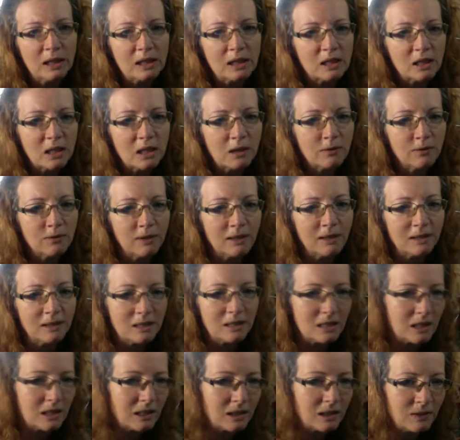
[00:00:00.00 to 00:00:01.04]
stuff. And
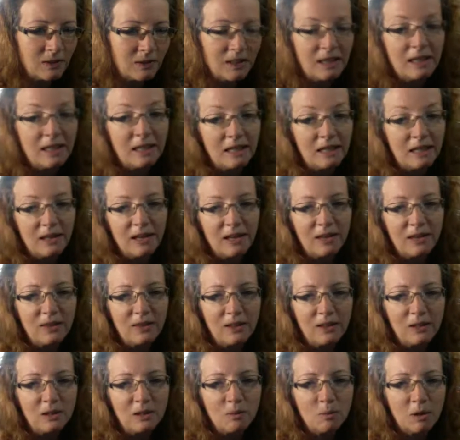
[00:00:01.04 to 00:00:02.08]
I
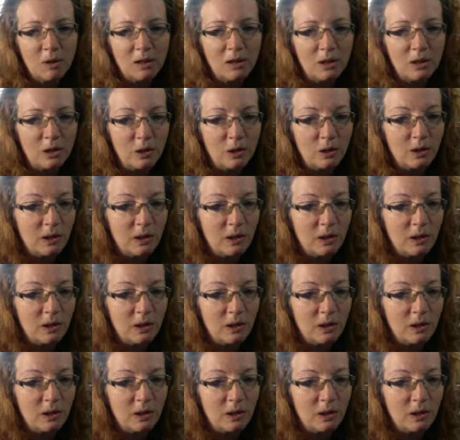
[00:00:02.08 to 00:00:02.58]
think you probably learn